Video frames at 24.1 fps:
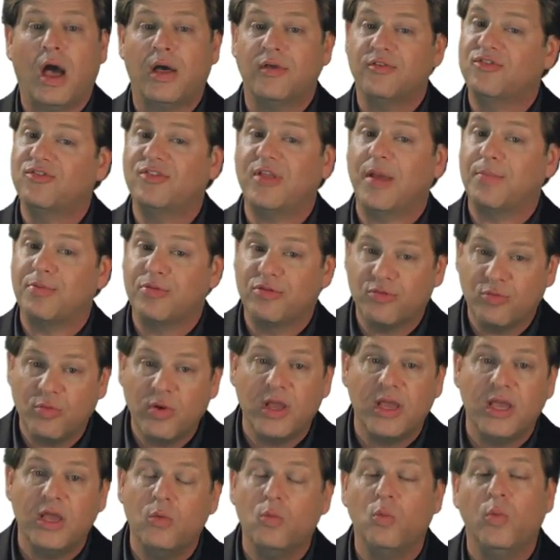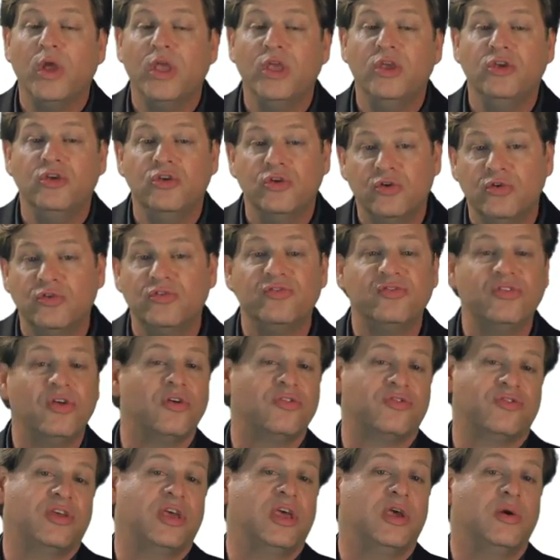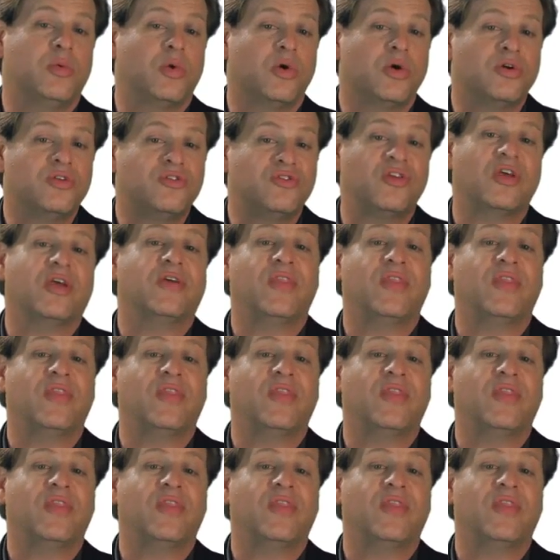Step 3, we used those keywords